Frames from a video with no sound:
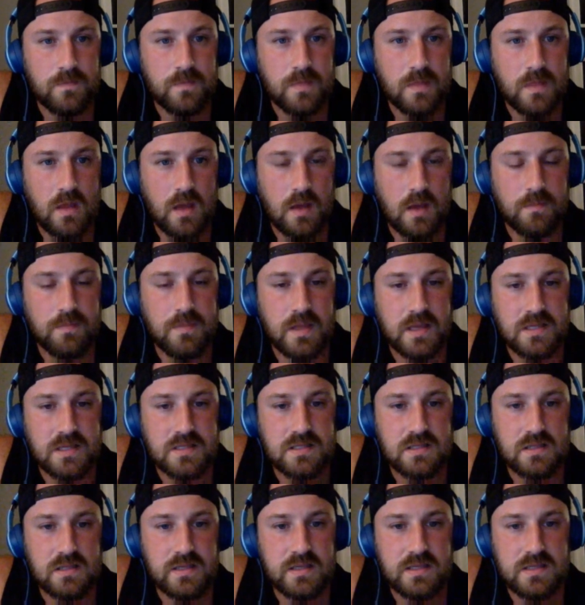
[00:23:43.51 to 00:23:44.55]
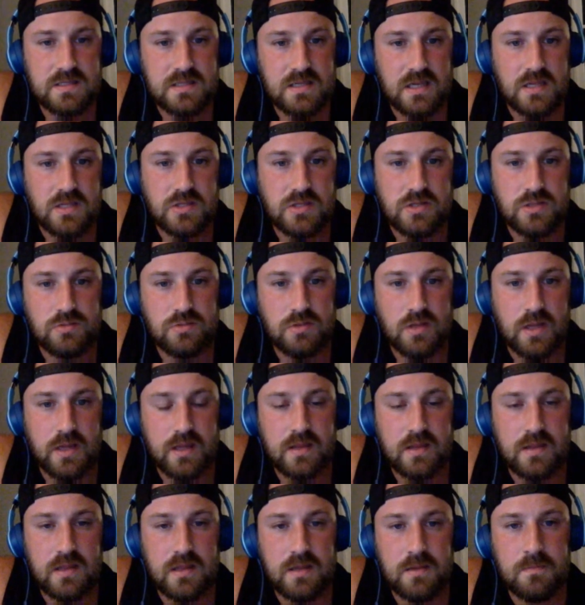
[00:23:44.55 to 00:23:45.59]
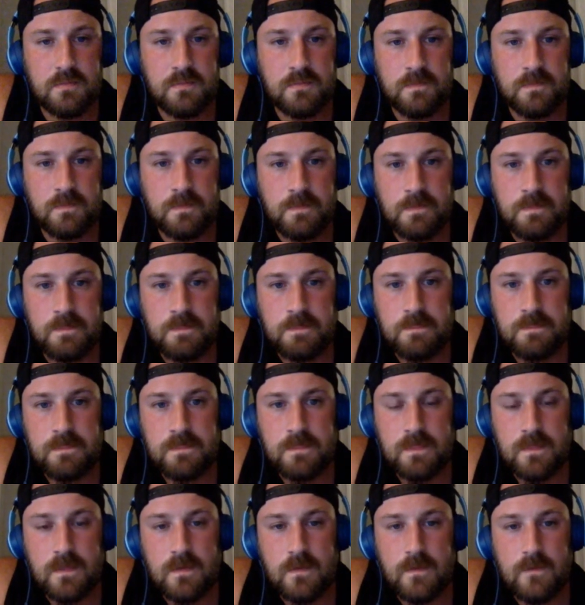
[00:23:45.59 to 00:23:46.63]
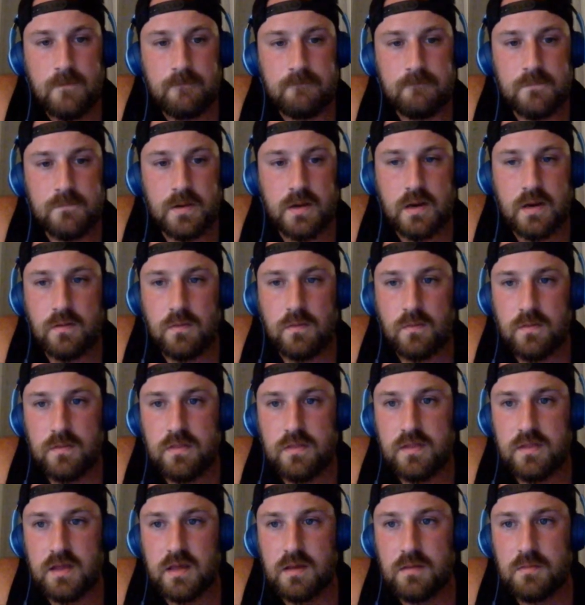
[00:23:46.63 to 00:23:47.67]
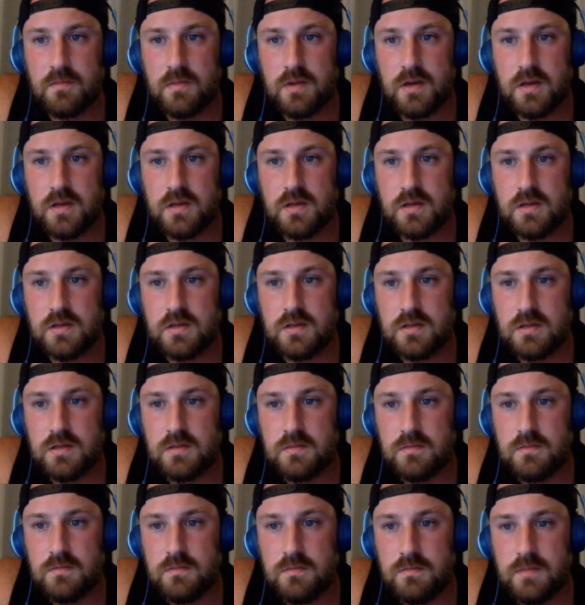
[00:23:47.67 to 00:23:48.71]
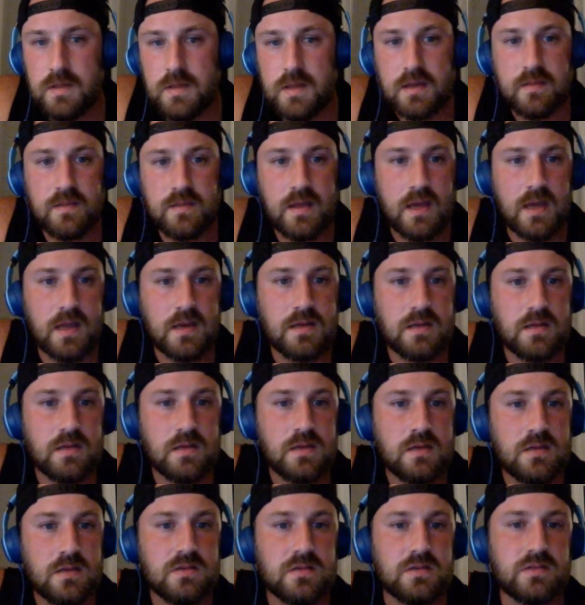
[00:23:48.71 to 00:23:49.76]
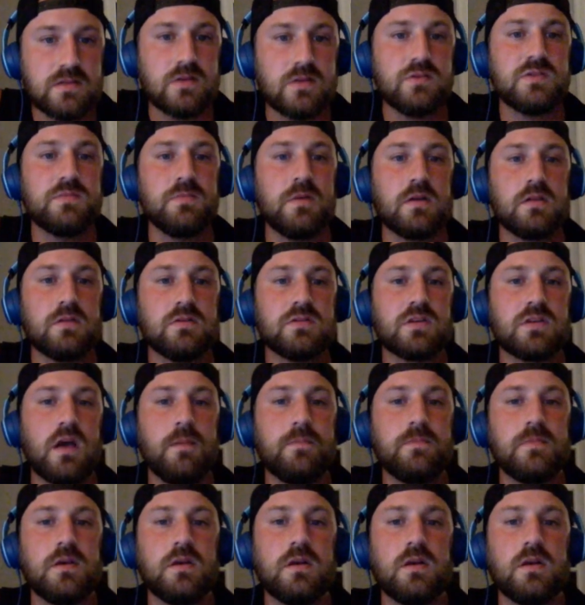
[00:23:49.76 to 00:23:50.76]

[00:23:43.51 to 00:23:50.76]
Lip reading: Nixilis, I do like him, but I don't think I'm gonna pick that. So let's go Smuggler's Copter.